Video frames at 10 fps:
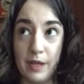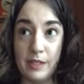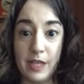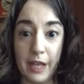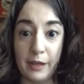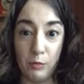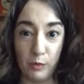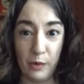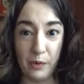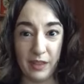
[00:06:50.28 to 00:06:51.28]
take
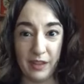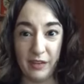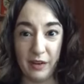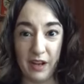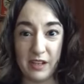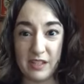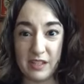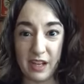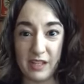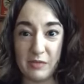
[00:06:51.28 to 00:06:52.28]
root in the United
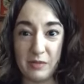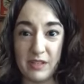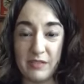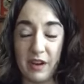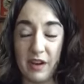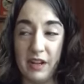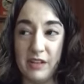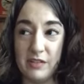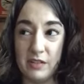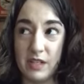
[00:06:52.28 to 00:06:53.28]
States was a very
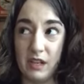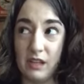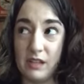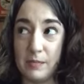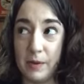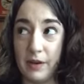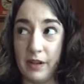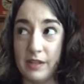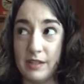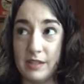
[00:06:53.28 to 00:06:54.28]
interesting
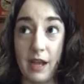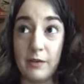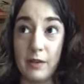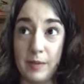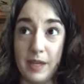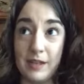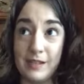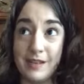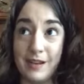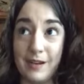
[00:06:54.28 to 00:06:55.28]
experience. Not only
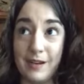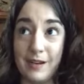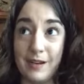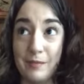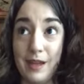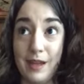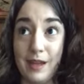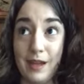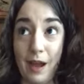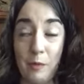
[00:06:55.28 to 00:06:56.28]
because um,
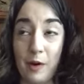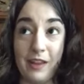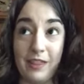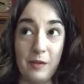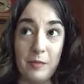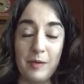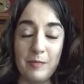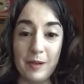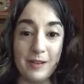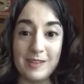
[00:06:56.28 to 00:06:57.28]
I'm working there, but
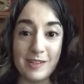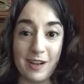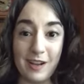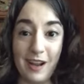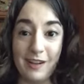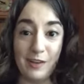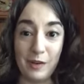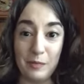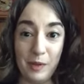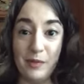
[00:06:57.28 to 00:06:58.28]
but just on, on your
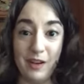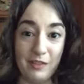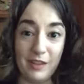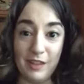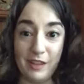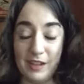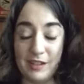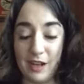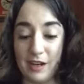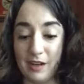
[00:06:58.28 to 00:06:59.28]
commute and everything, the right.
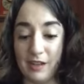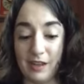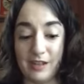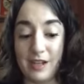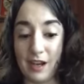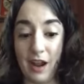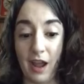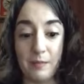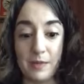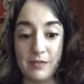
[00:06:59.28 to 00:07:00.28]
entire entire
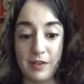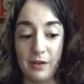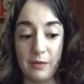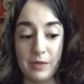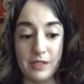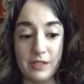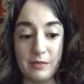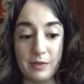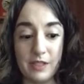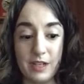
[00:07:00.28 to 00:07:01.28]
atmosphere was
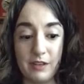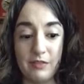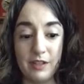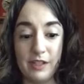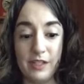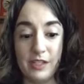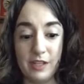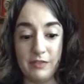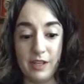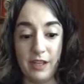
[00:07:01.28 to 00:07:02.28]
was definitely
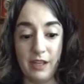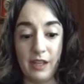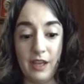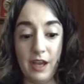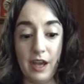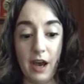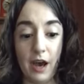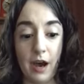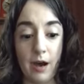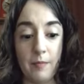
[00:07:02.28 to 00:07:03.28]
shifting.
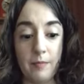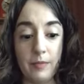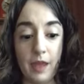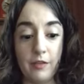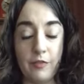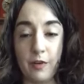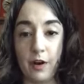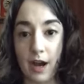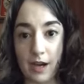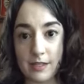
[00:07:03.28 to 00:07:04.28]
Um, and for
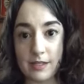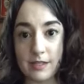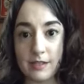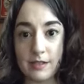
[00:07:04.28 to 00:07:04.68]
us